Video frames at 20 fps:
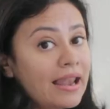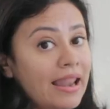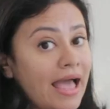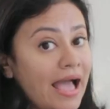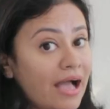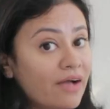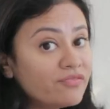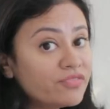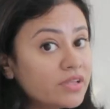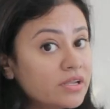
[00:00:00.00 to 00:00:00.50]
I'll
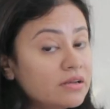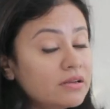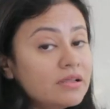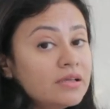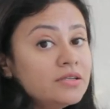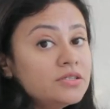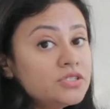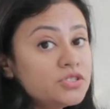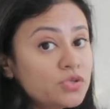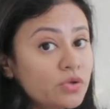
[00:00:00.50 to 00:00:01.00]
have the
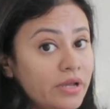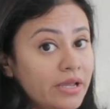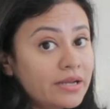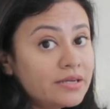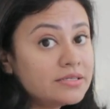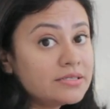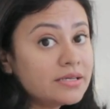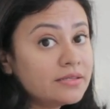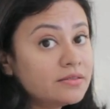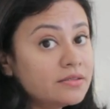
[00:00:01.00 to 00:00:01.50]
link to
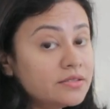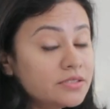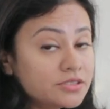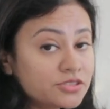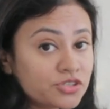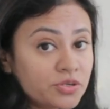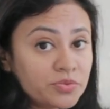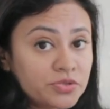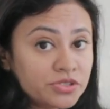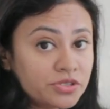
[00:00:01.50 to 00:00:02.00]
it in the
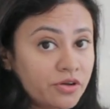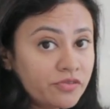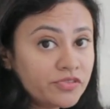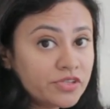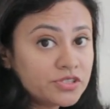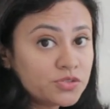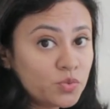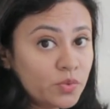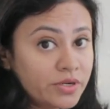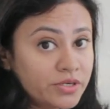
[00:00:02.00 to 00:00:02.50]
description of
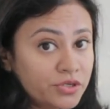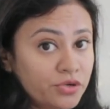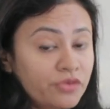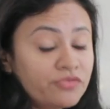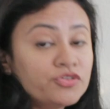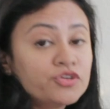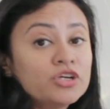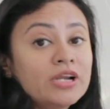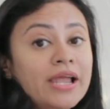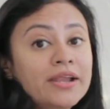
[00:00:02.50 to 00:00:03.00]
this video
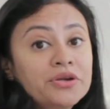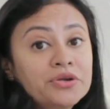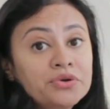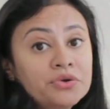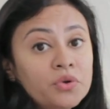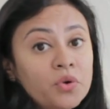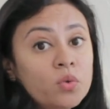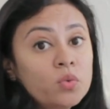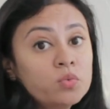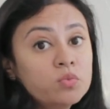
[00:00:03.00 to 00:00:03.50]
if you'd like to
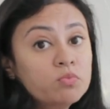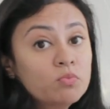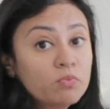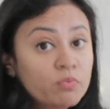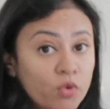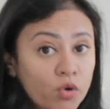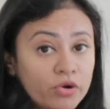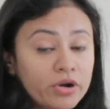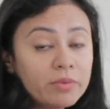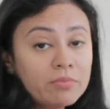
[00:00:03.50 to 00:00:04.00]
know
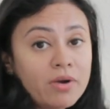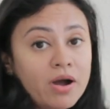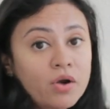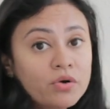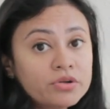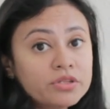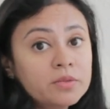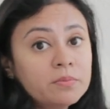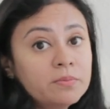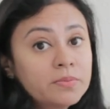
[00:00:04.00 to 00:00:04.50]
more
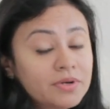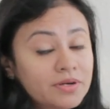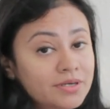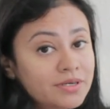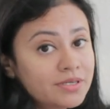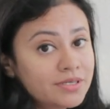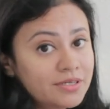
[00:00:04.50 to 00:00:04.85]
about the Berne